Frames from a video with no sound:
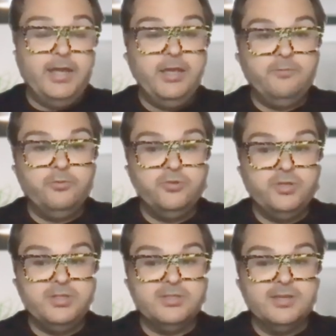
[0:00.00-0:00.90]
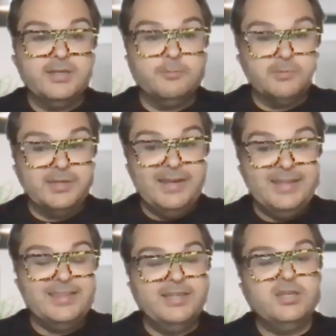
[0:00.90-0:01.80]
If you're just
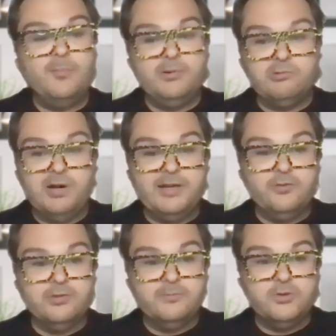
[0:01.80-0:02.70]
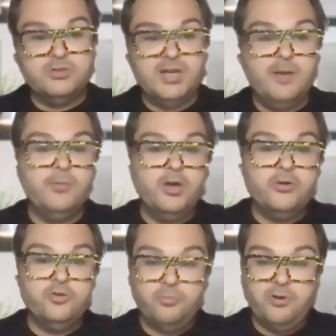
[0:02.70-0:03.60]
getting things up and running for the first time,
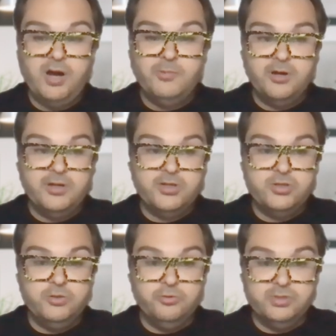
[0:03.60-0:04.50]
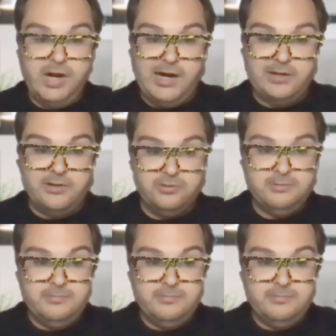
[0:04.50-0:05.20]
you're probably going to choose Docker.